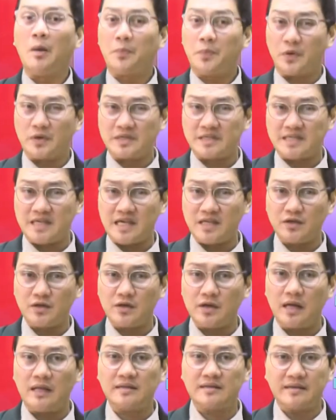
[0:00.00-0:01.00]

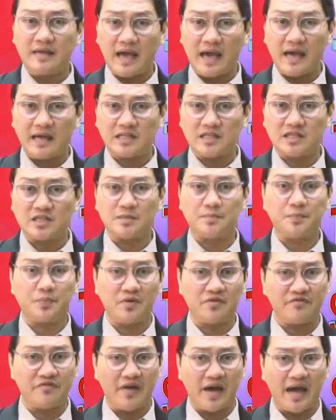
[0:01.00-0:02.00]
Procedural text
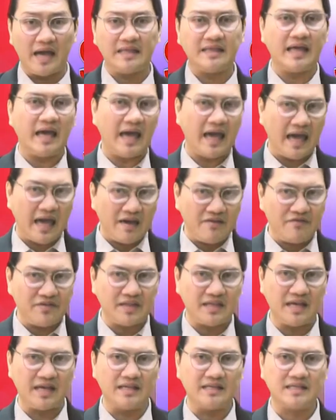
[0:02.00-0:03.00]
provide
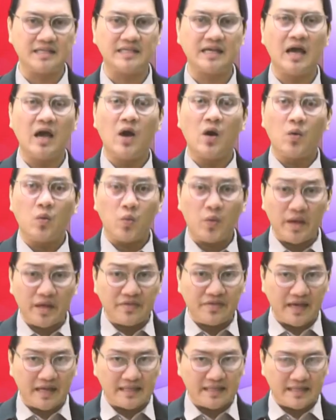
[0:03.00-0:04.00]
evidence
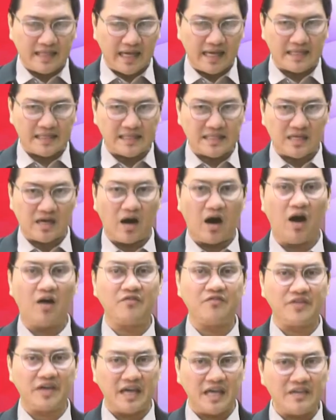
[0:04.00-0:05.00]
with the intent
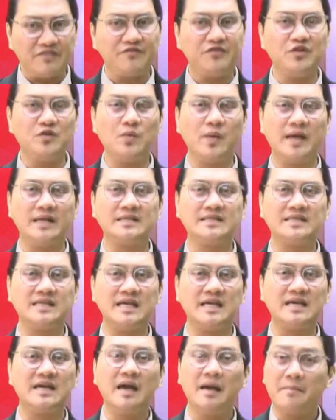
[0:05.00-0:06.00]
of
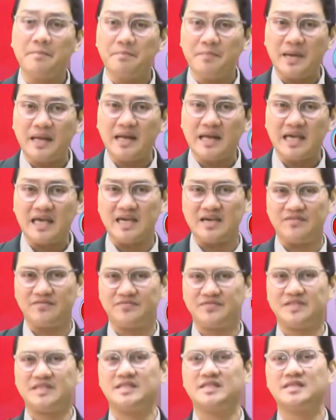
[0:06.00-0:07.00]
influencing
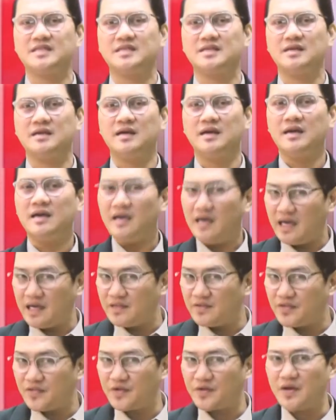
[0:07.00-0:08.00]
beliefs.
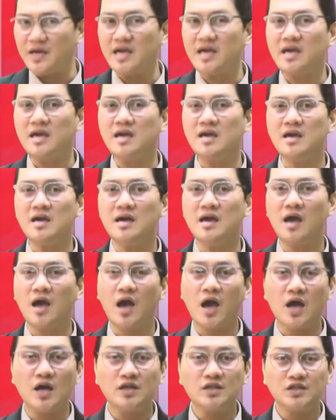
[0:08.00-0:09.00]
In 3,
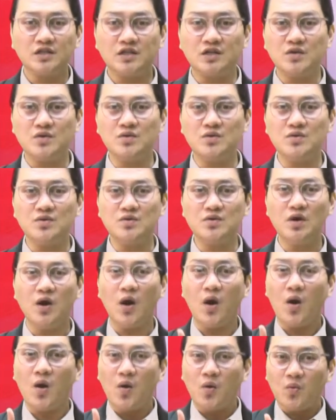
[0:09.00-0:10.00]
2,
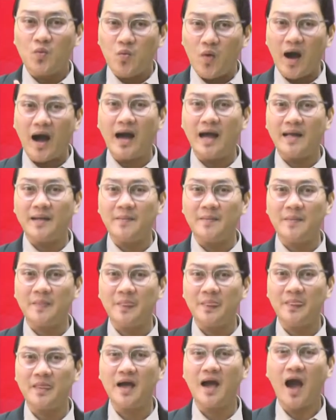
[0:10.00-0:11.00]

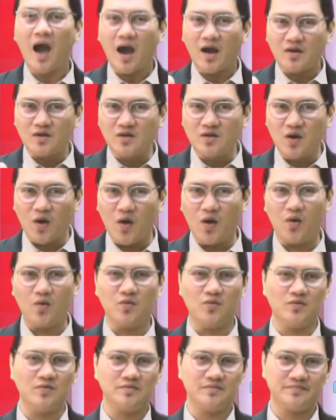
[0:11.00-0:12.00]
1,
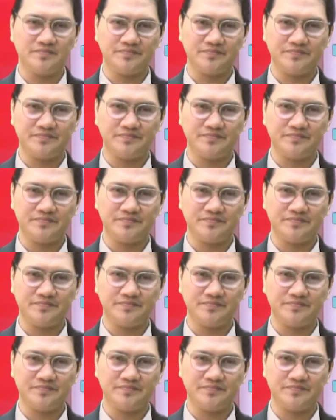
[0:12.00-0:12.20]
go!